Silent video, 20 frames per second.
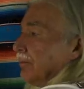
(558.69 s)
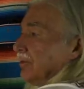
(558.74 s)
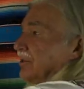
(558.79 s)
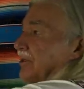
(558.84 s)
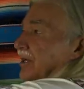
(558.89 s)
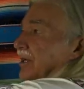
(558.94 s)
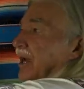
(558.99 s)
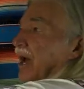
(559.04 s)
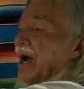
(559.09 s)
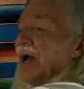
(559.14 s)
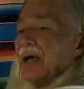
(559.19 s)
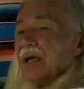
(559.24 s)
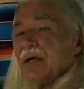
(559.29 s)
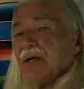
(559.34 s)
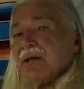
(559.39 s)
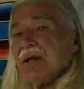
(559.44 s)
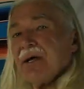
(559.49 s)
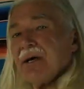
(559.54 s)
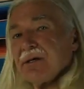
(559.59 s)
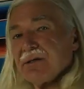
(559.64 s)

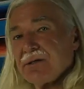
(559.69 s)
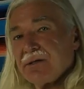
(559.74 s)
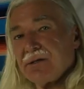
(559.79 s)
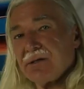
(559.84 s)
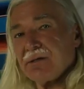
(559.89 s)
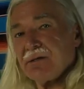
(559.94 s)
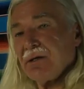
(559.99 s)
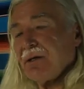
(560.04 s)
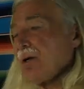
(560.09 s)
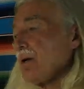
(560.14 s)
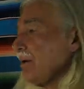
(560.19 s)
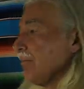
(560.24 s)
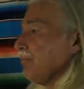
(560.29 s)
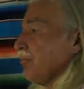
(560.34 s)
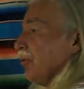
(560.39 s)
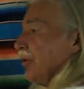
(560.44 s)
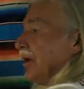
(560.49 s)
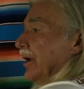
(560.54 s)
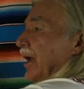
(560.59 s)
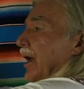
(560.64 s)
denying this,
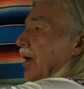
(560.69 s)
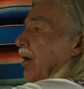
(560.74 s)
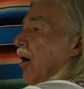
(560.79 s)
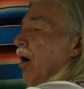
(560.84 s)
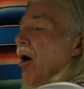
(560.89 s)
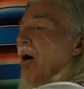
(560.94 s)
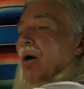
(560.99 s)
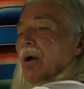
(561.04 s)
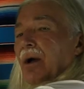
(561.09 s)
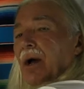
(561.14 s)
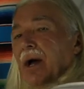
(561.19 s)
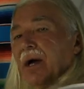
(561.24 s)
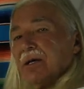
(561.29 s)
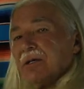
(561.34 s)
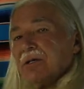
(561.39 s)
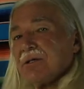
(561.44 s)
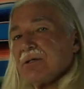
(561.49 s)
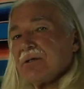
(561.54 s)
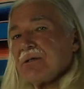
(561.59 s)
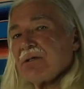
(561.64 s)
putting out all
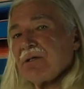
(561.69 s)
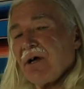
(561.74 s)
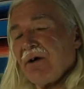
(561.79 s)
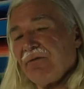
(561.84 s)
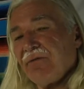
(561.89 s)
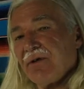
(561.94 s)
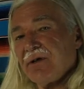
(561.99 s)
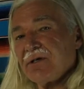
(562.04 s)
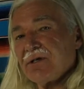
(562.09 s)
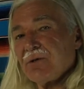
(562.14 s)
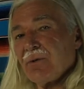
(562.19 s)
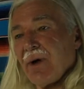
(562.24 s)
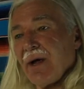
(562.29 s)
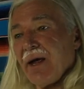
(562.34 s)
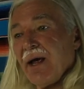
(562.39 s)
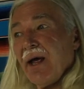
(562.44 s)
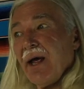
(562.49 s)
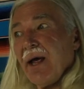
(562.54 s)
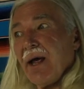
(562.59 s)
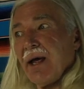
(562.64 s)
kinds of stuff this
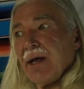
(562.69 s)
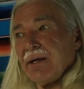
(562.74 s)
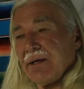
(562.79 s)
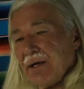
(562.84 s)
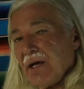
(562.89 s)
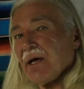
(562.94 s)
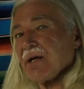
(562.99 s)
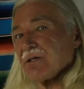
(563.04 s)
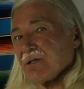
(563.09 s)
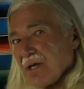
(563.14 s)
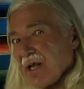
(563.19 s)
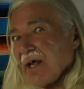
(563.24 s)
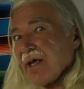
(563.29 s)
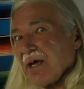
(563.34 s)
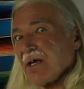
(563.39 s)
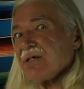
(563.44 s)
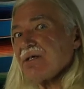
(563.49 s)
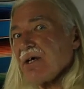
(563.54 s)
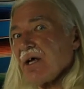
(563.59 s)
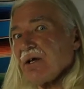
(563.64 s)
way. And yes, like
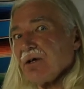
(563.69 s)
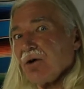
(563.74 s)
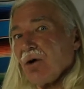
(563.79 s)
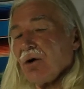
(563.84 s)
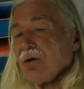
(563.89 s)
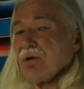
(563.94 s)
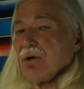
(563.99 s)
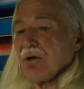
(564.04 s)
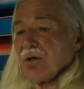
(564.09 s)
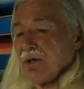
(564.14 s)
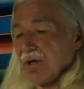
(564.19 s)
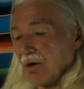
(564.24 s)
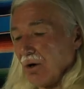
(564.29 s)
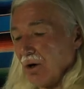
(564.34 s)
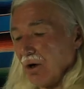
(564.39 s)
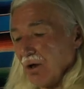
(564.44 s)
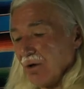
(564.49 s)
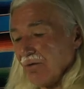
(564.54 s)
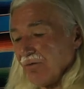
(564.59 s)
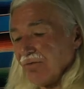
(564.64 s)
I said, go look at
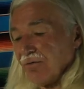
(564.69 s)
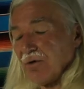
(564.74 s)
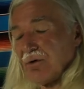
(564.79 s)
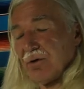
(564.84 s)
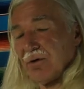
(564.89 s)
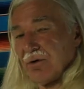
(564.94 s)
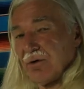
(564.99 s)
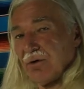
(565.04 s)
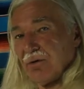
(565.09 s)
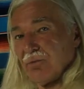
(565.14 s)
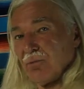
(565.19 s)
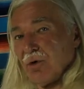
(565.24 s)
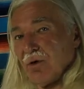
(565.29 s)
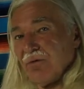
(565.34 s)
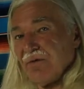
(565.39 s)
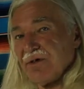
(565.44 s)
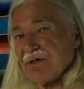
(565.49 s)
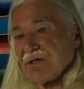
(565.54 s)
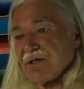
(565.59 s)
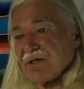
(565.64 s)
all of your
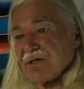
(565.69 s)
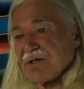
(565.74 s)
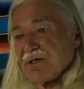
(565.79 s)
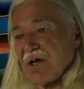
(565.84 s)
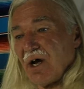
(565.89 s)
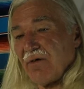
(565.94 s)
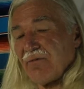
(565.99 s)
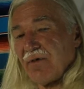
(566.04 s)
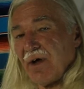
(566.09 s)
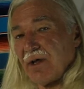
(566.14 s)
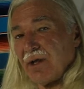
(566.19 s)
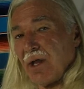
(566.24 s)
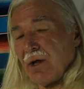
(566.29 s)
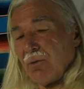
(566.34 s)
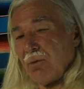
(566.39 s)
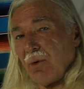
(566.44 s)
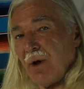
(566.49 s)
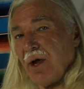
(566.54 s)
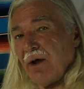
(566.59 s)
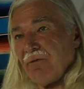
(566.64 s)
movies and stuff, and they
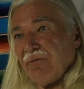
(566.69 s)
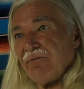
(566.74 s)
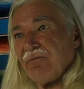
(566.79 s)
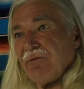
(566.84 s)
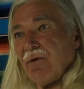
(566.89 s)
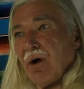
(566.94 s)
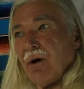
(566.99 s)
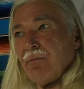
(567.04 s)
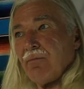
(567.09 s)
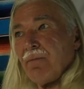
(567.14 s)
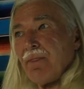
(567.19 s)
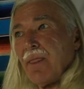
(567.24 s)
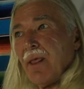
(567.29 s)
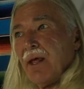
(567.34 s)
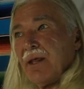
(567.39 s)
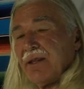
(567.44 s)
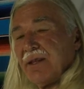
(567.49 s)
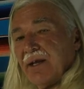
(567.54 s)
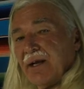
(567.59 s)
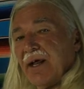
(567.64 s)
went from
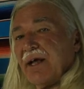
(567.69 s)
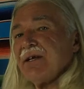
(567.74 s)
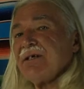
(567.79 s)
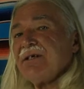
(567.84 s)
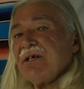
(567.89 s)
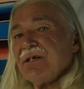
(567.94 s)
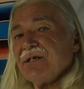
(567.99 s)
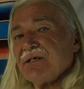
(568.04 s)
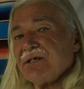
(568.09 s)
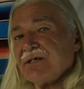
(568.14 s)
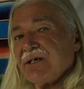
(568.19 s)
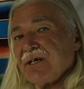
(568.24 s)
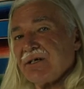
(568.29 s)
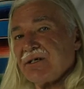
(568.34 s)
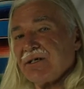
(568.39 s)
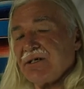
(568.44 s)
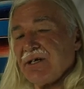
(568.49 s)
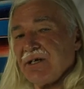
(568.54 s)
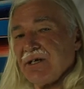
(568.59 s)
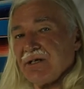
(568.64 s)
the
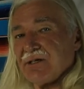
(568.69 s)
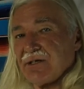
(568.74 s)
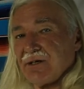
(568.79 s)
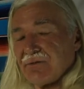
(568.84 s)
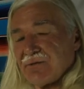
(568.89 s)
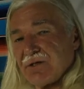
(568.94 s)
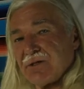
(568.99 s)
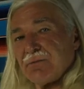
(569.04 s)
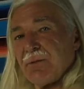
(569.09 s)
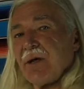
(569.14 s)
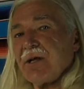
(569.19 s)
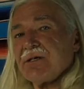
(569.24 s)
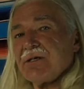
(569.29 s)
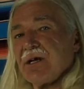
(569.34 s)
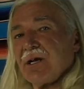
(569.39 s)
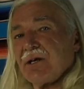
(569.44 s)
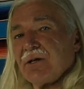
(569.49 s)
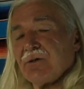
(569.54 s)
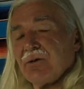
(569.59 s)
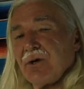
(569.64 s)
1960s of space
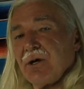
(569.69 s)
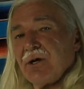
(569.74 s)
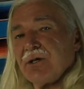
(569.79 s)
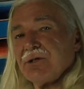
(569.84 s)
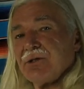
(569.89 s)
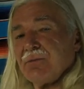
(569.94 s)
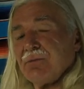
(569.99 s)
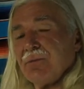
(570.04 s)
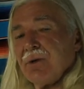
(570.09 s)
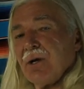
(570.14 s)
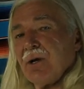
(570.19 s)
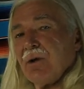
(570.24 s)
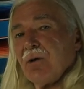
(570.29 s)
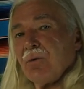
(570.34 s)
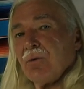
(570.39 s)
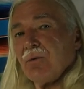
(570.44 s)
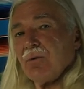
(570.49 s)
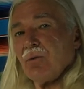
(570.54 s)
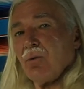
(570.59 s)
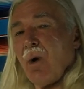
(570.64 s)
exploration
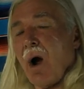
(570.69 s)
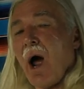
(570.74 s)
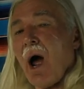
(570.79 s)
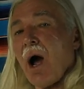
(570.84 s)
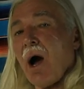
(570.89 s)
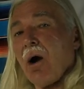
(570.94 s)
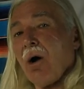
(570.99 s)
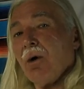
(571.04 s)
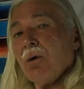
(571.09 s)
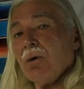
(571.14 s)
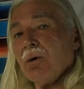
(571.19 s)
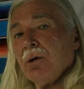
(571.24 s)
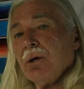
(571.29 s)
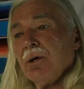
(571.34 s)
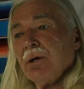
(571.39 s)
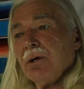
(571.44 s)
being wow